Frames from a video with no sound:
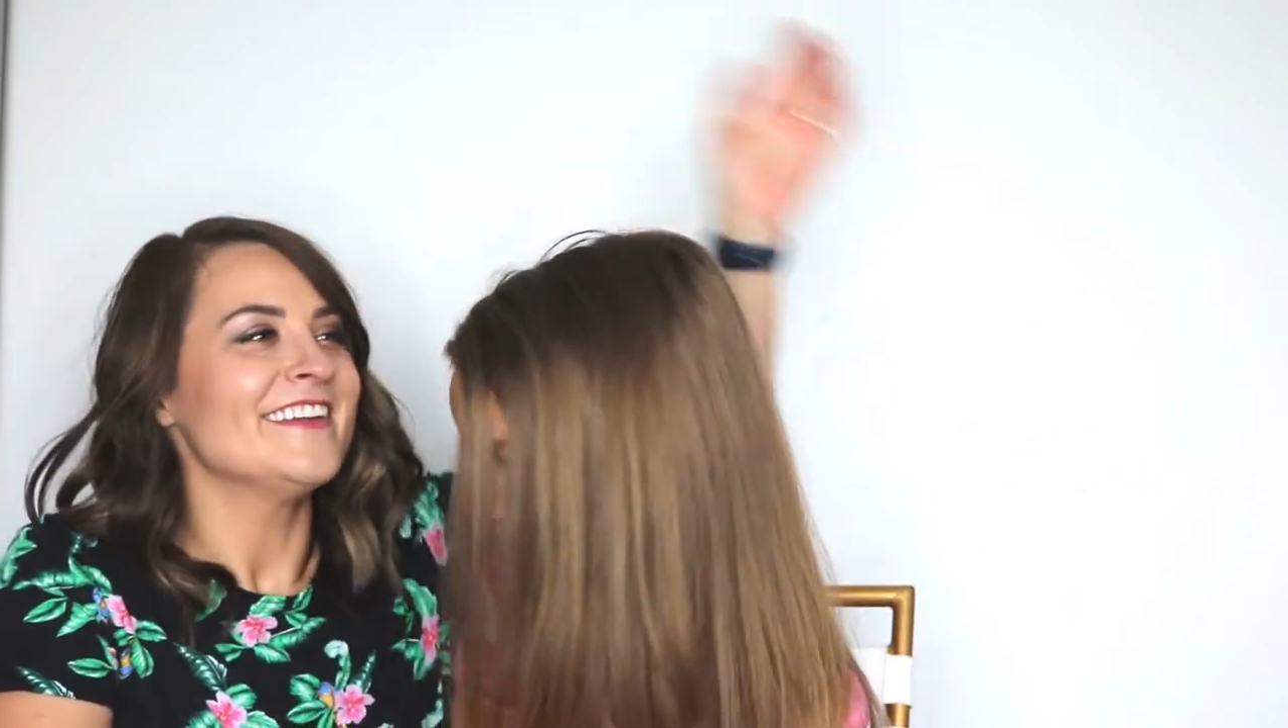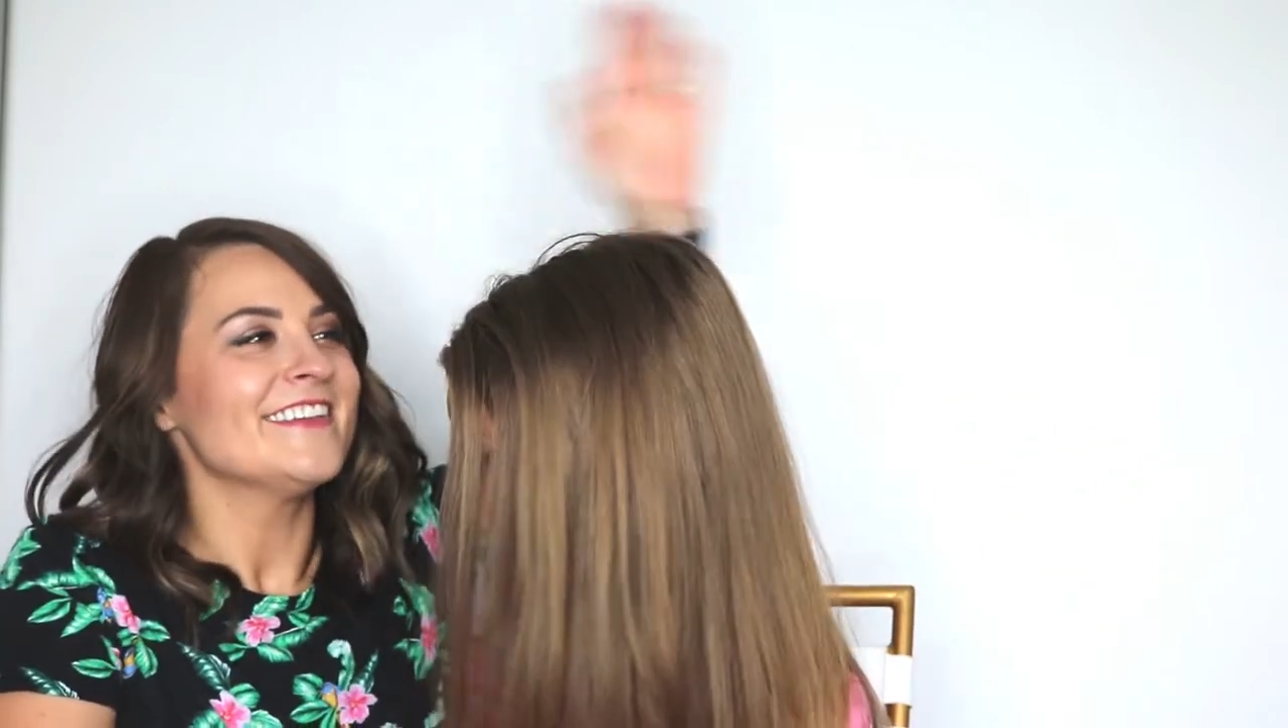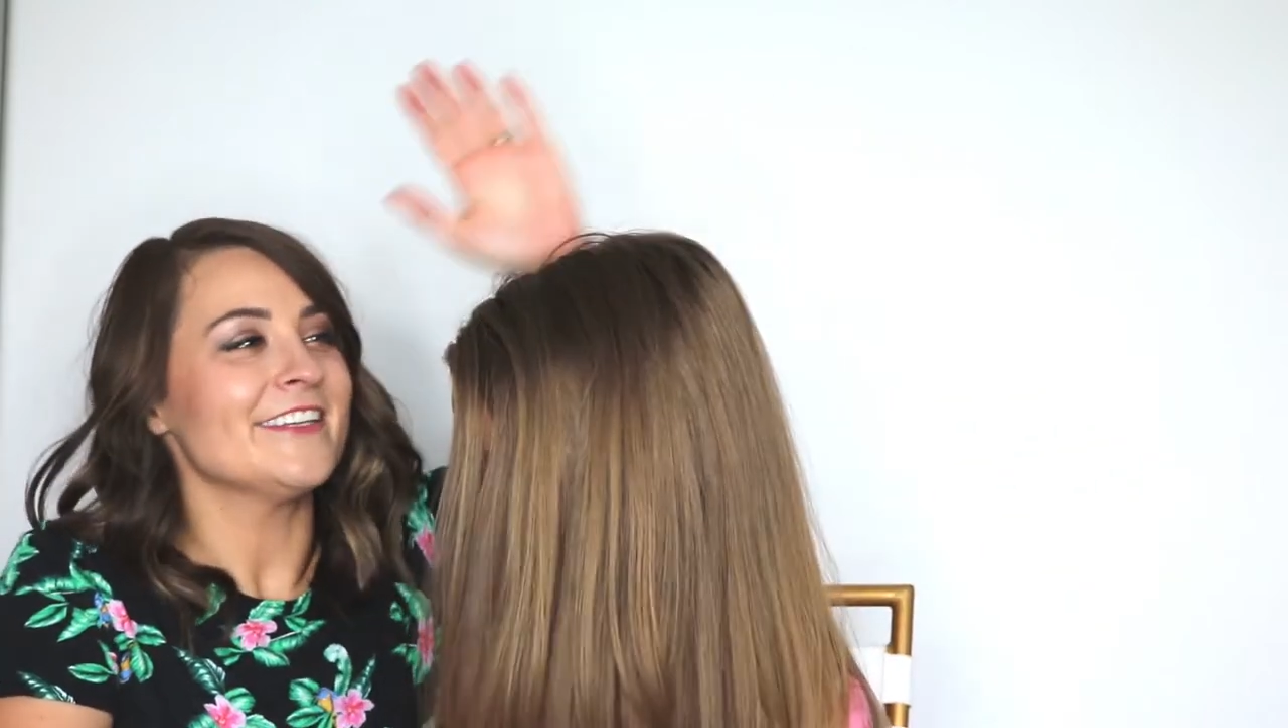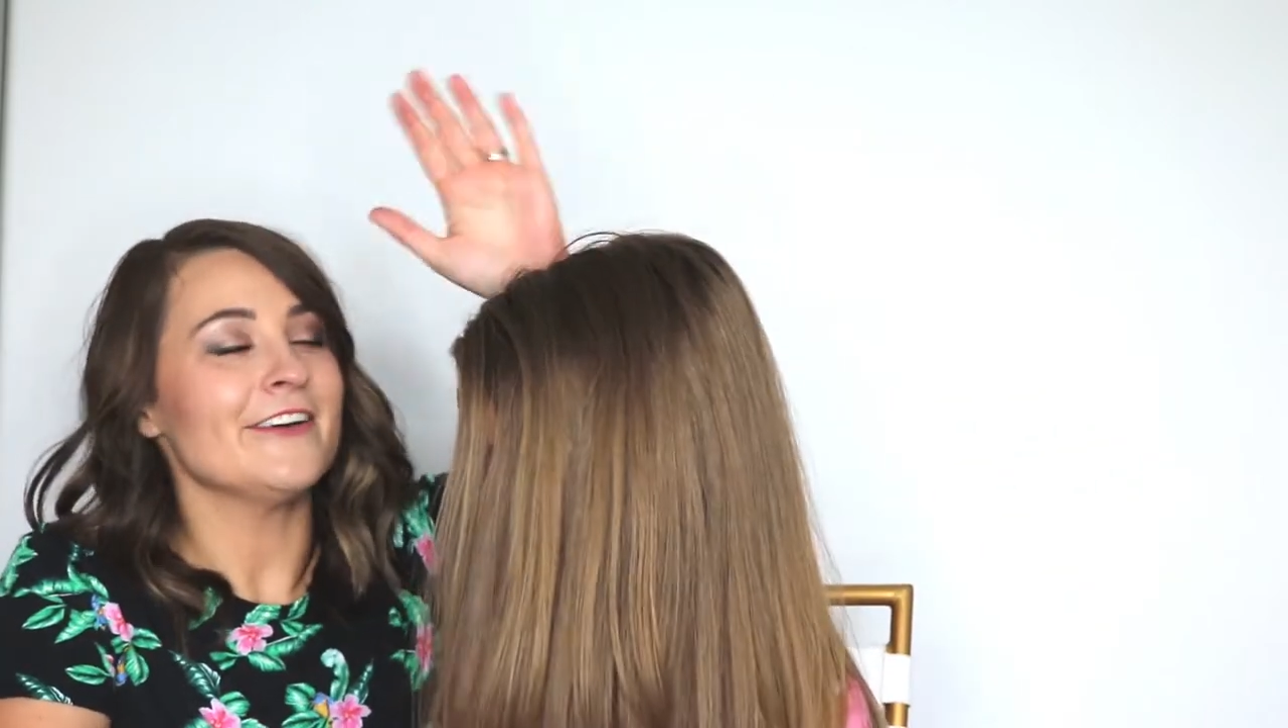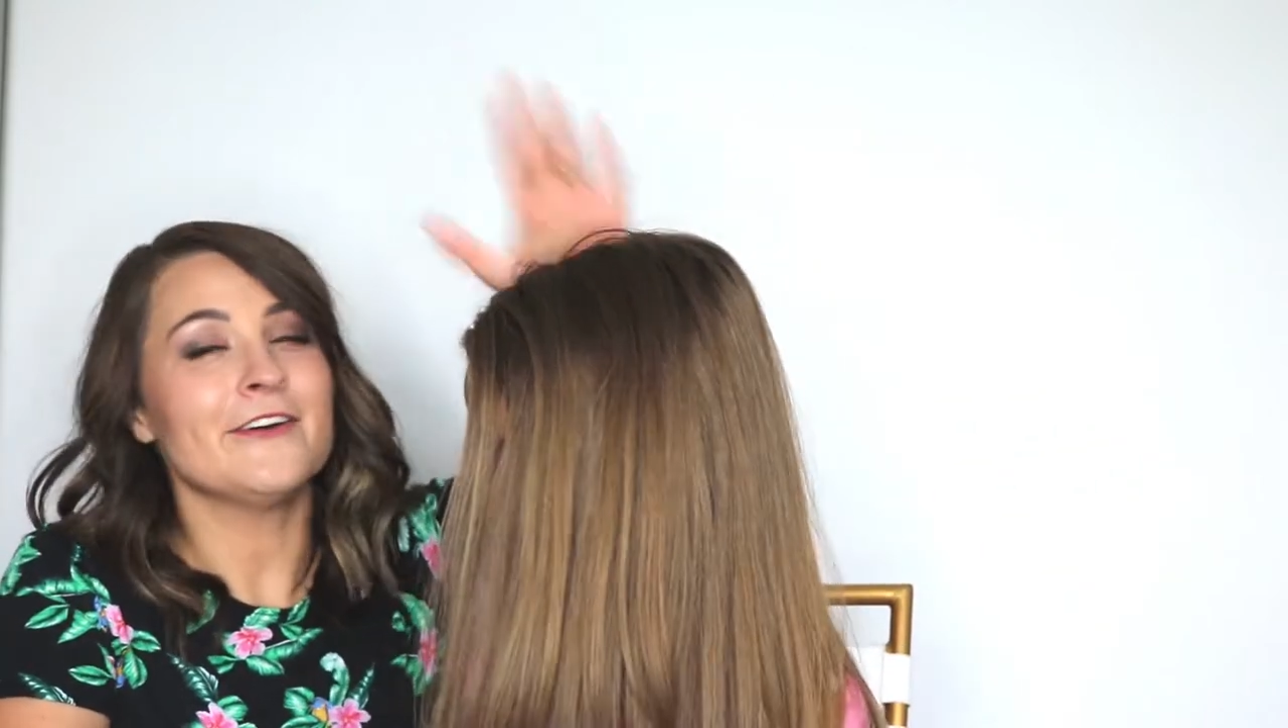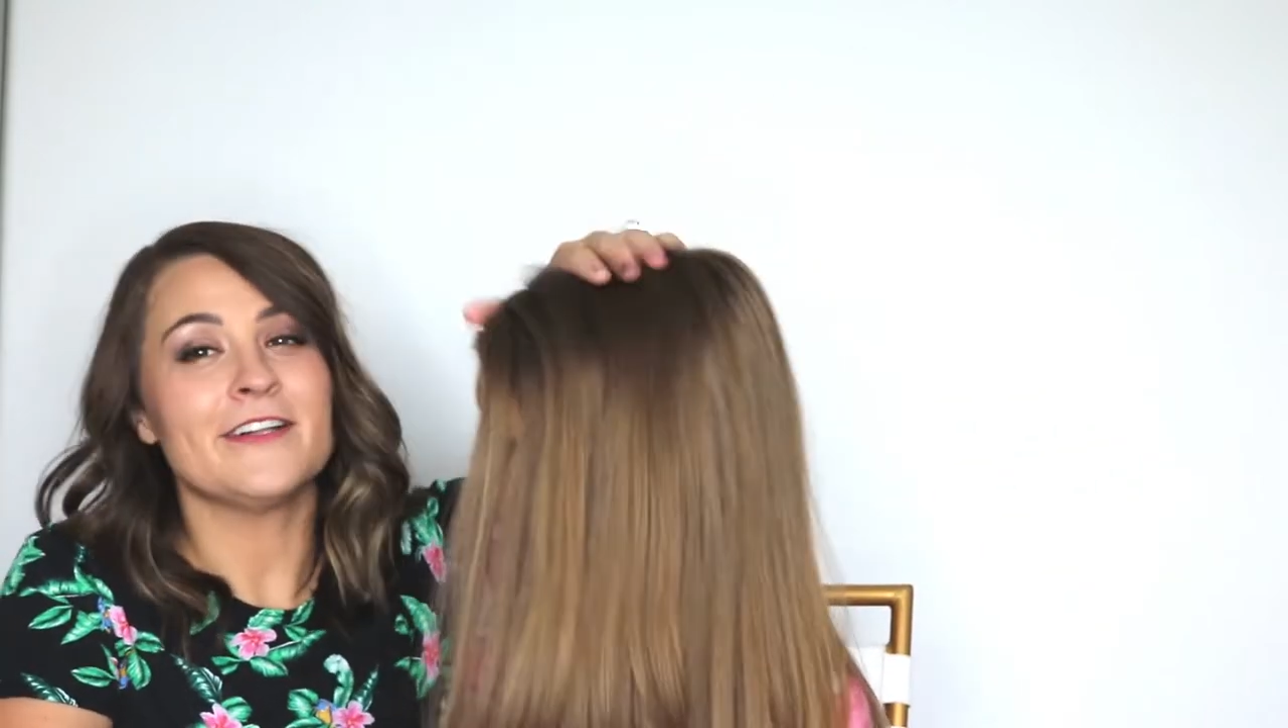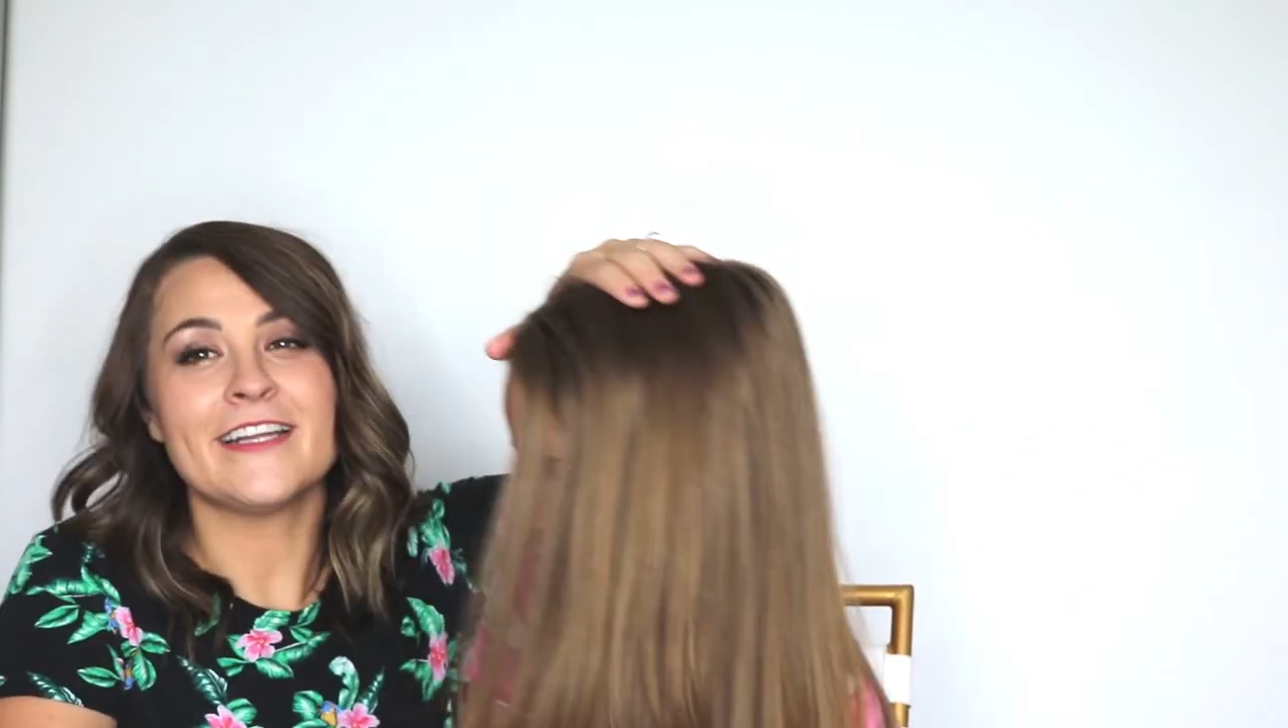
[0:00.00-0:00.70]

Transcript: so